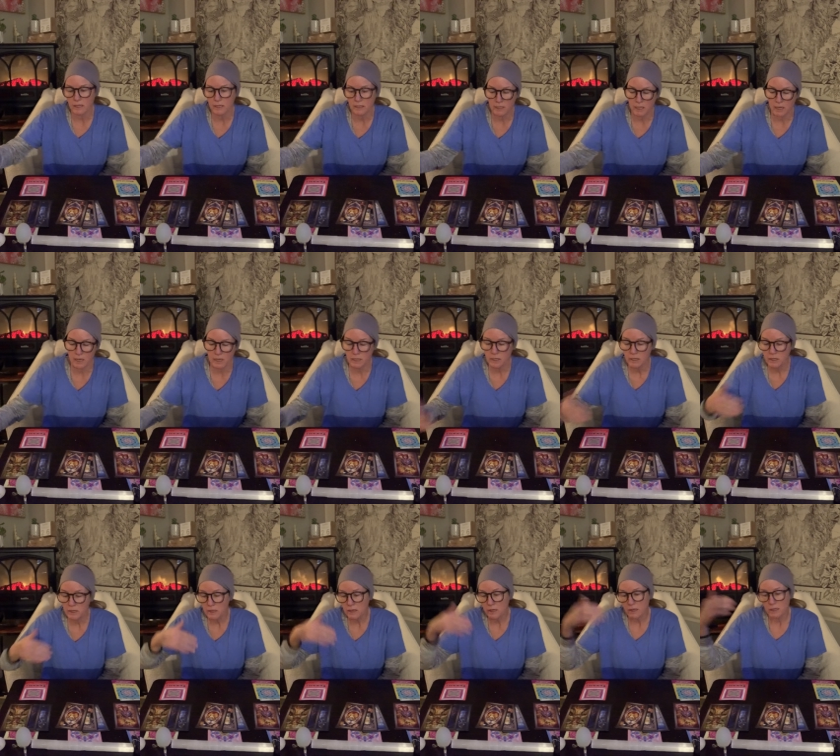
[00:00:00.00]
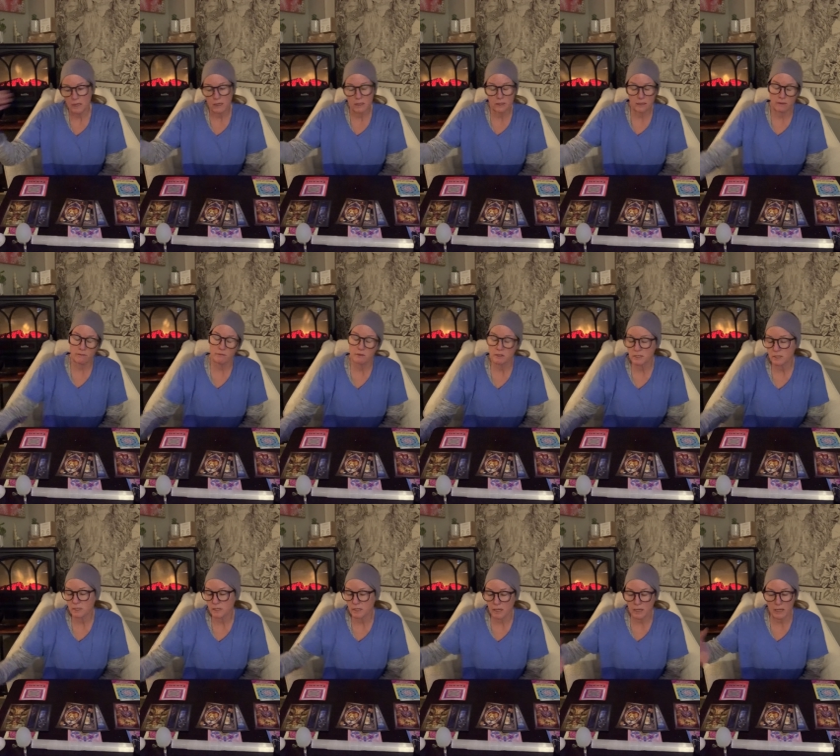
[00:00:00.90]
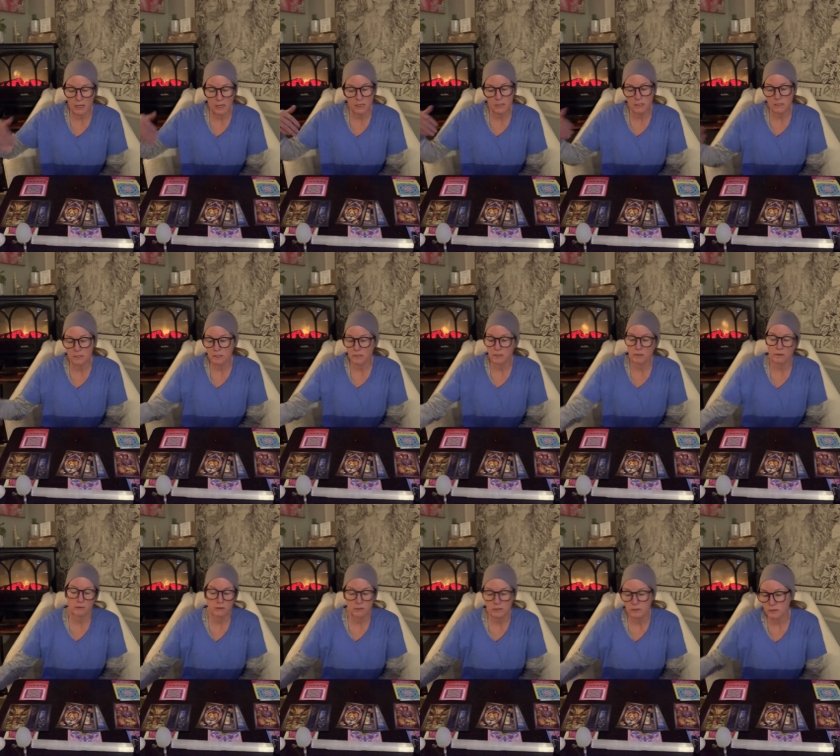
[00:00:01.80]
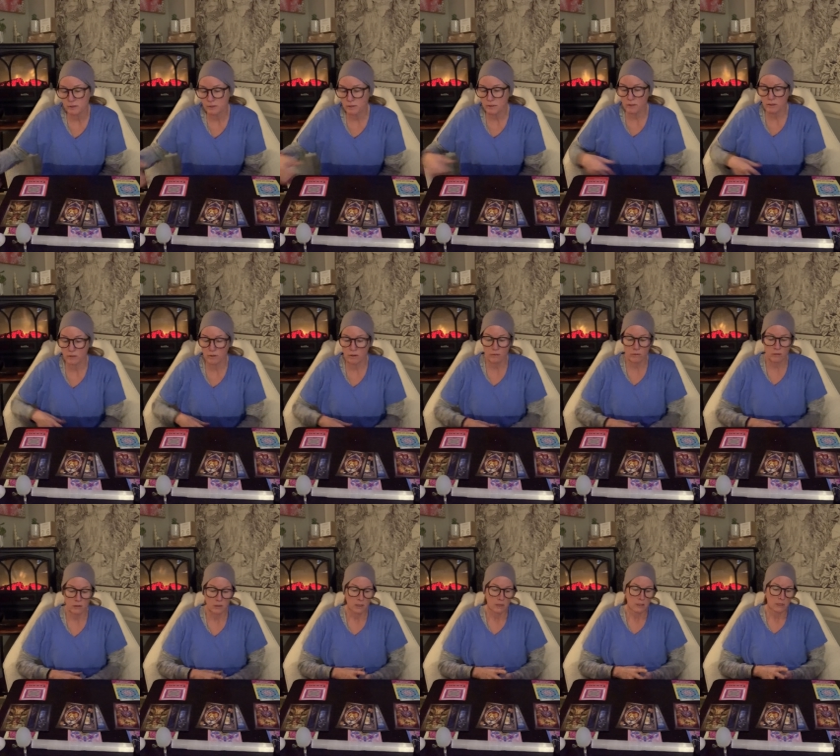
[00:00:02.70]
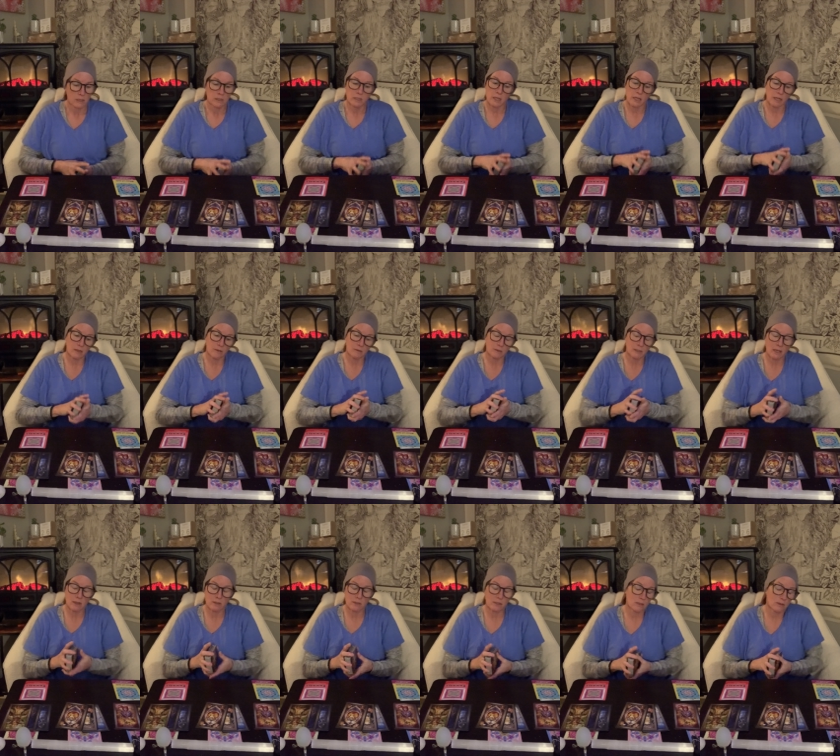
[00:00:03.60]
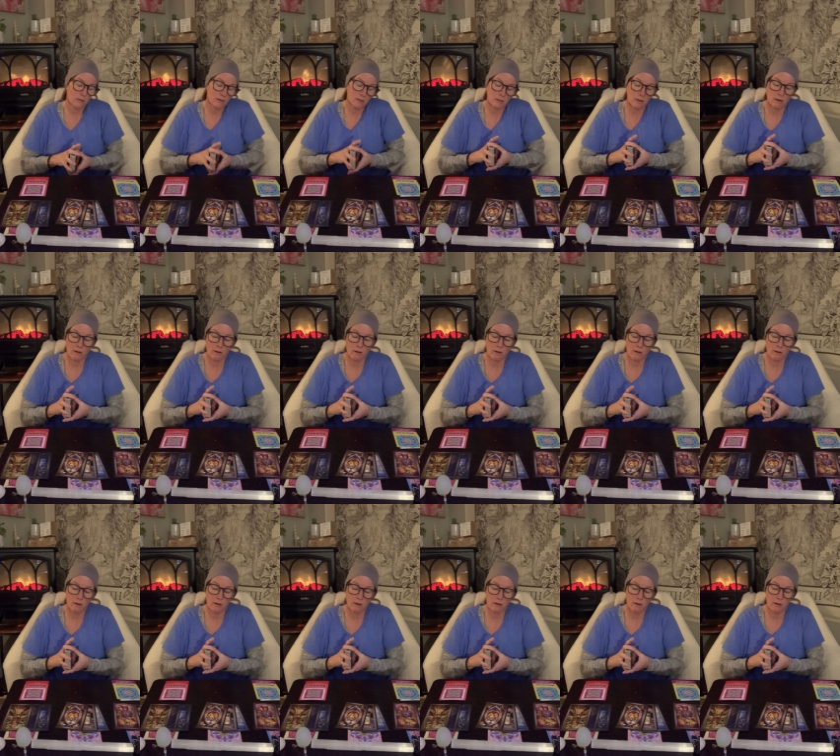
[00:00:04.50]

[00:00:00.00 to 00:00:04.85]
nine. I'd love to see the eight to go to, you know, take them down. Swords are